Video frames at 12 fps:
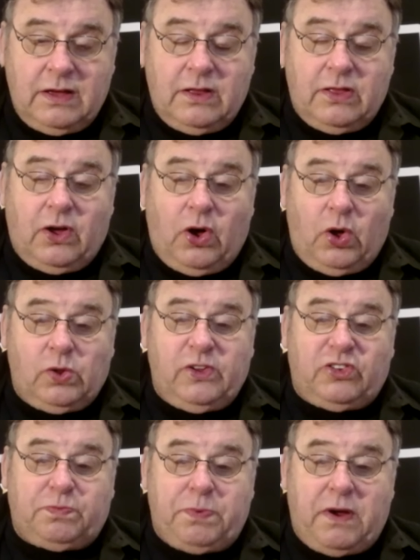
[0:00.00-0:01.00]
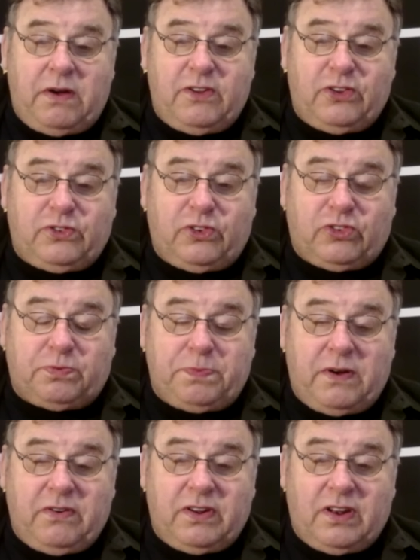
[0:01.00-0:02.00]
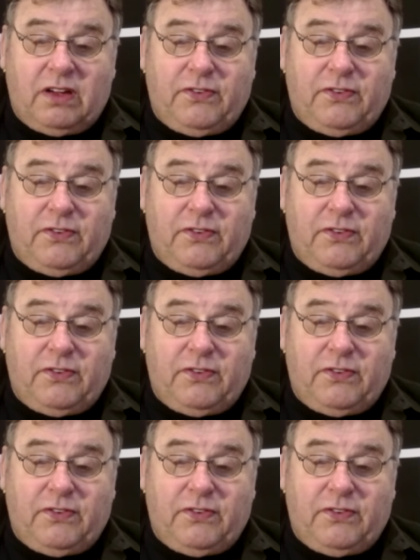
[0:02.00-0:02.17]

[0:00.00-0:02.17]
The Holy Spirit is the spirit of